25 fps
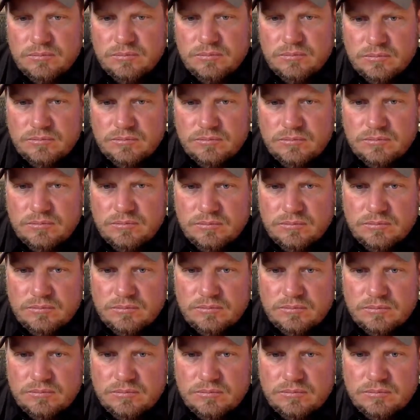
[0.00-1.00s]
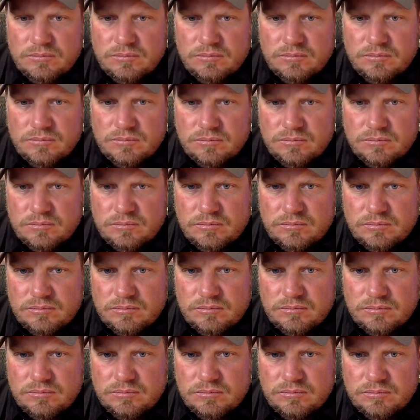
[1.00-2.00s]

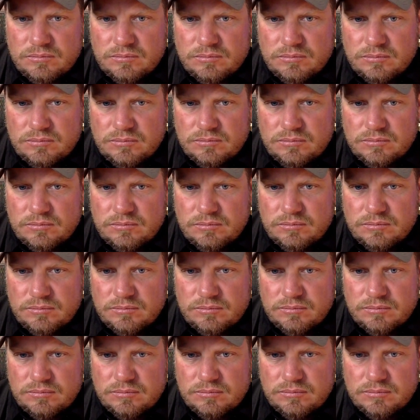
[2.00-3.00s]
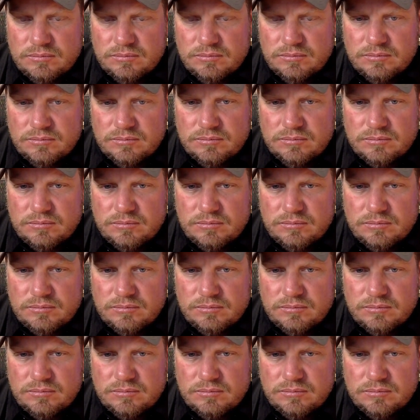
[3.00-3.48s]
[no speech]